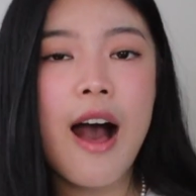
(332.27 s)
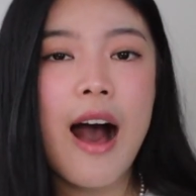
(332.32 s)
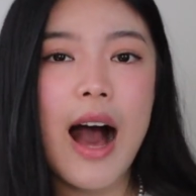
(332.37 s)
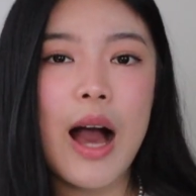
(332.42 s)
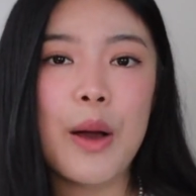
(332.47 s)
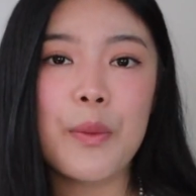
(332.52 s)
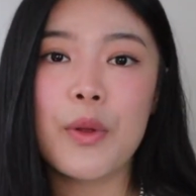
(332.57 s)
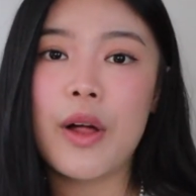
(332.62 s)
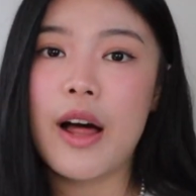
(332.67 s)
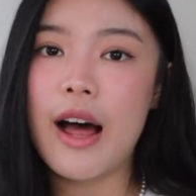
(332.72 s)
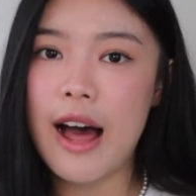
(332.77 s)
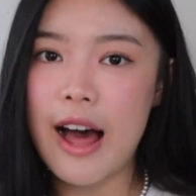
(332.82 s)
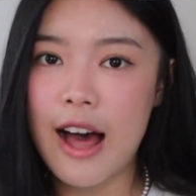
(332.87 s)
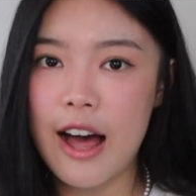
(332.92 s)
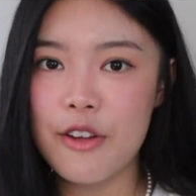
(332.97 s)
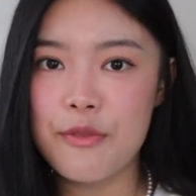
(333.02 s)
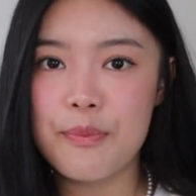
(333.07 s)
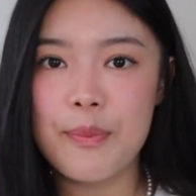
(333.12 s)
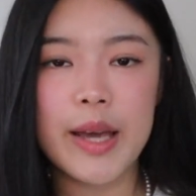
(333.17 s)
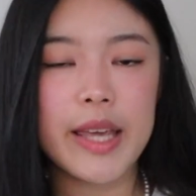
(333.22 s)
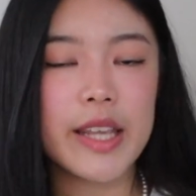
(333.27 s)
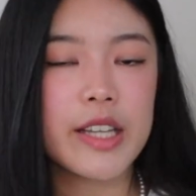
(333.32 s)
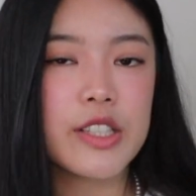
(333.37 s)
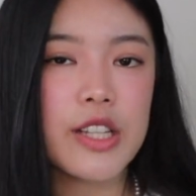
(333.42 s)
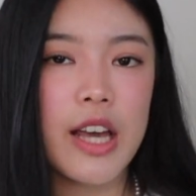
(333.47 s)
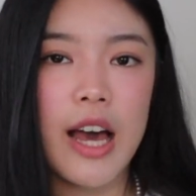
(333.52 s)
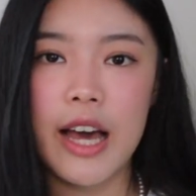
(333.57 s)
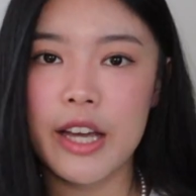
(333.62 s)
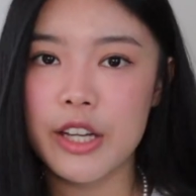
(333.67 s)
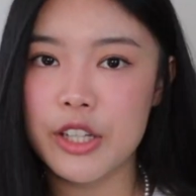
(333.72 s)
I will have my
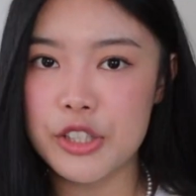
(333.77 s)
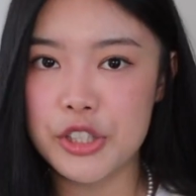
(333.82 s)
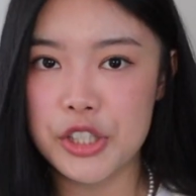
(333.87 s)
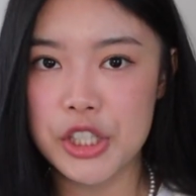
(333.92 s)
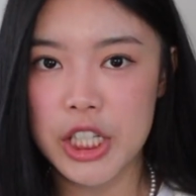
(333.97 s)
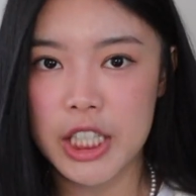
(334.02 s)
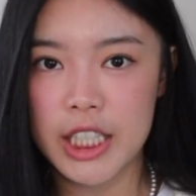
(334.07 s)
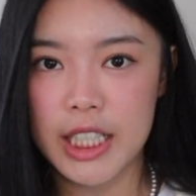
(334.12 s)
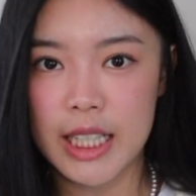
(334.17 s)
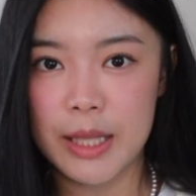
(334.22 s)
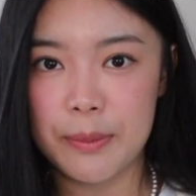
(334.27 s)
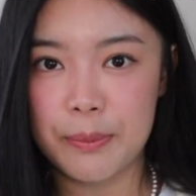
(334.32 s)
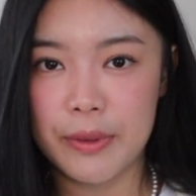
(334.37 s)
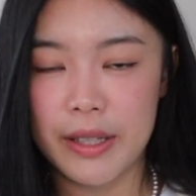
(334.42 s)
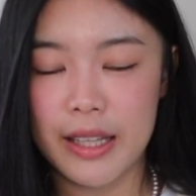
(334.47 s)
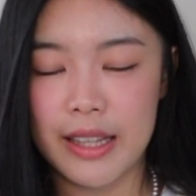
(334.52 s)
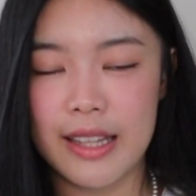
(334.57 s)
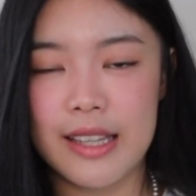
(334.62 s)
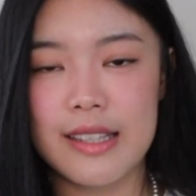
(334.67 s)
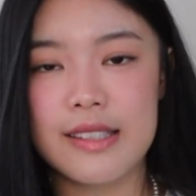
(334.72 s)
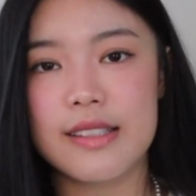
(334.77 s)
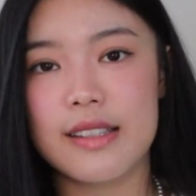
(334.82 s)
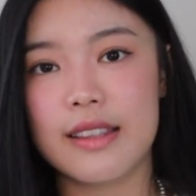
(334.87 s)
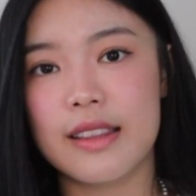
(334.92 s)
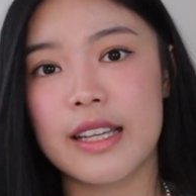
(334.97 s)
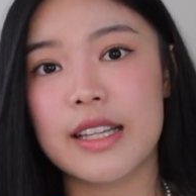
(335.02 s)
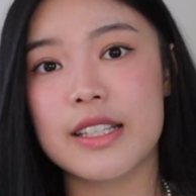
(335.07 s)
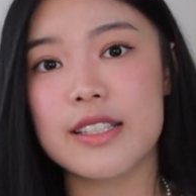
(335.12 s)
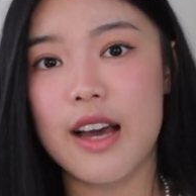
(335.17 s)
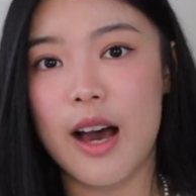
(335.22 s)
entire GRE playlist
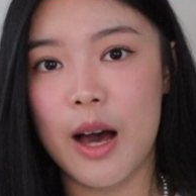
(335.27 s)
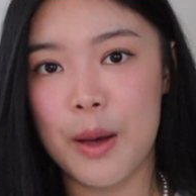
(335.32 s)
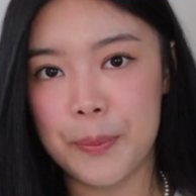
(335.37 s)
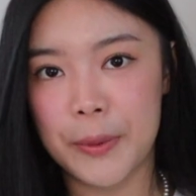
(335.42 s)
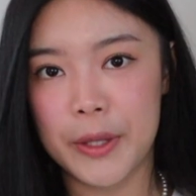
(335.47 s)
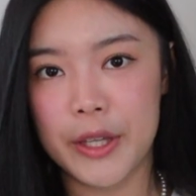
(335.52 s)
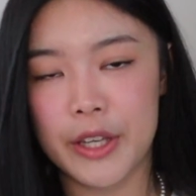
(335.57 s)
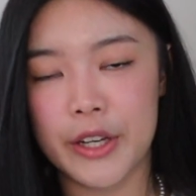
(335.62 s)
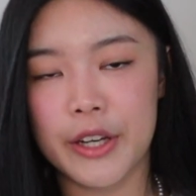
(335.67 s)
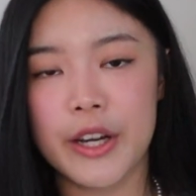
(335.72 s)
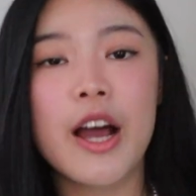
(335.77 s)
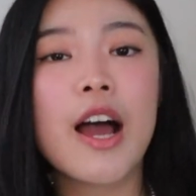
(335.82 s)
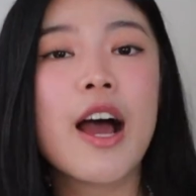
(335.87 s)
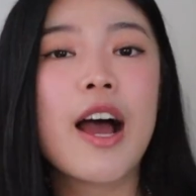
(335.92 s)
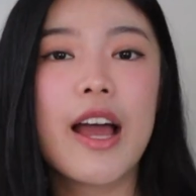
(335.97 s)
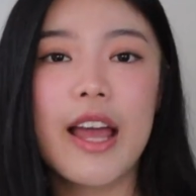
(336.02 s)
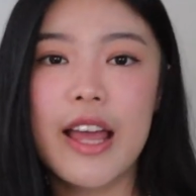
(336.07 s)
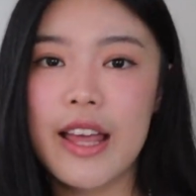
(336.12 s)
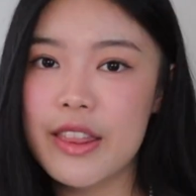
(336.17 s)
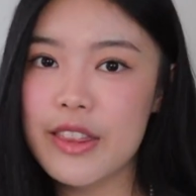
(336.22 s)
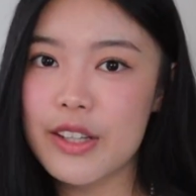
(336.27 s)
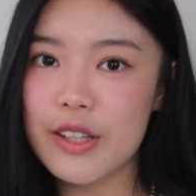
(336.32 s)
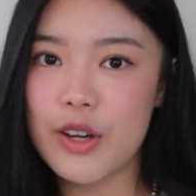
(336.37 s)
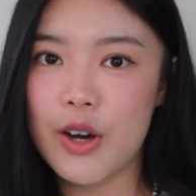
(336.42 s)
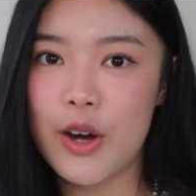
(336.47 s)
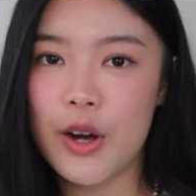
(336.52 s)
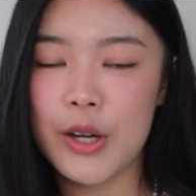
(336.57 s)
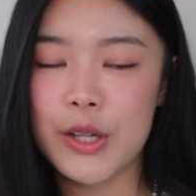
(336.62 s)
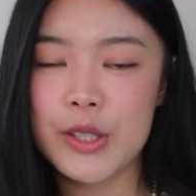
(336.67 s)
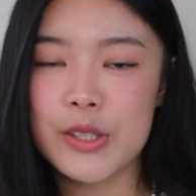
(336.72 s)
linked up here in the
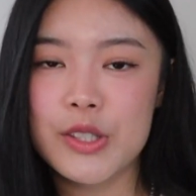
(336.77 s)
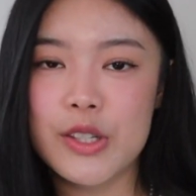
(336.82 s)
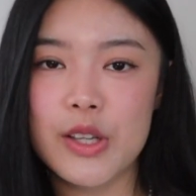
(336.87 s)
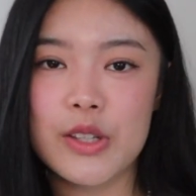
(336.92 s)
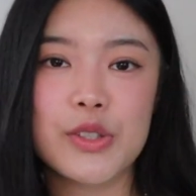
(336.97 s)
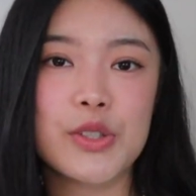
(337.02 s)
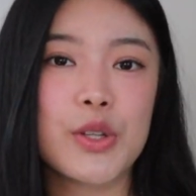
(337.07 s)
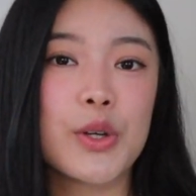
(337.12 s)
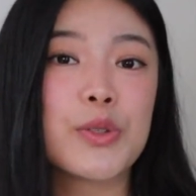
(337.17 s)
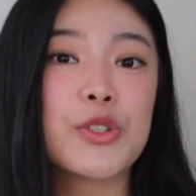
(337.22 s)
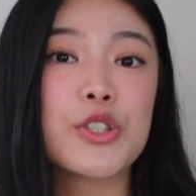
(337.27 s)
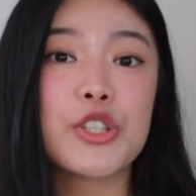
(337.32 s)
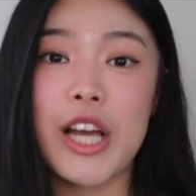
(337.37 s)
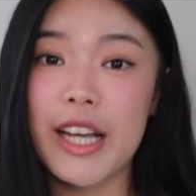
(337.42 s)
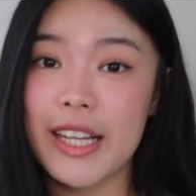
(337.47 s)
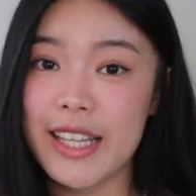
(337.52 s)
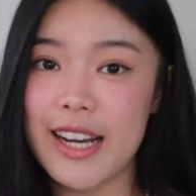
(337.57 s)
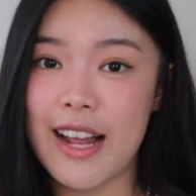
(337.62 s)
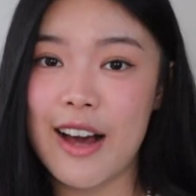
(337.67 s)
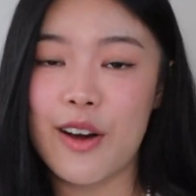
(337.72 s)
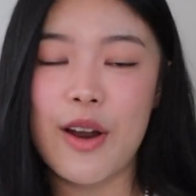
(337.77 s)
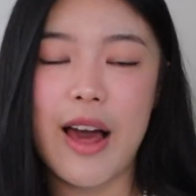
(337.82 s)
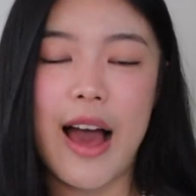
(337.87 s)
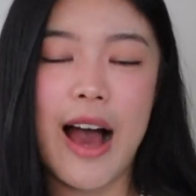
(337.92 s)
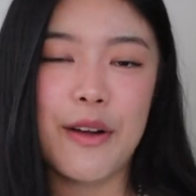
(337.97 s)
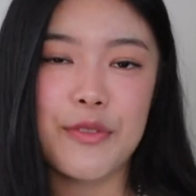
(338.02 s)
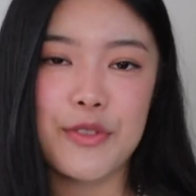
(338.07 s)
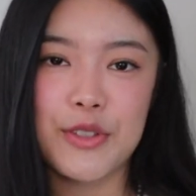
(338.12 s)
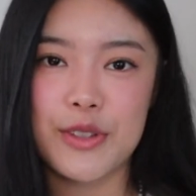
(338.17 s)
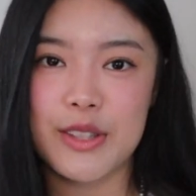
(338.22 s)
cards, so check it out
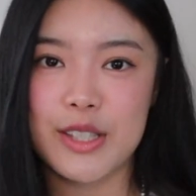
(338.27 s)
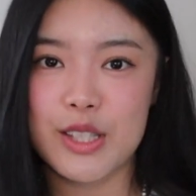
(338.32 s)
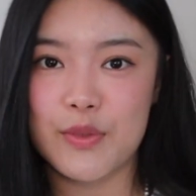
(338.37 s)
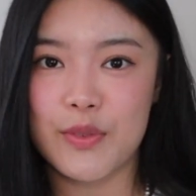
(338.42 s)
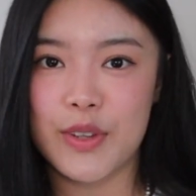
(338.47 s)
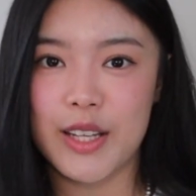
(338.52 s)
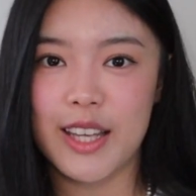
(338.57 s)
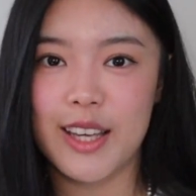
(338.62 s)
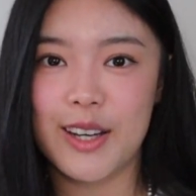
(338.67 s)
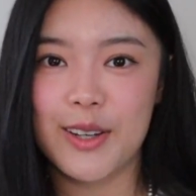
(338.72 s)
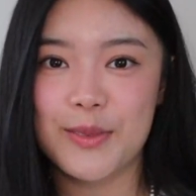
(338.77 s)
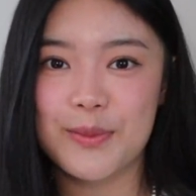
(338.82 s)
after this video.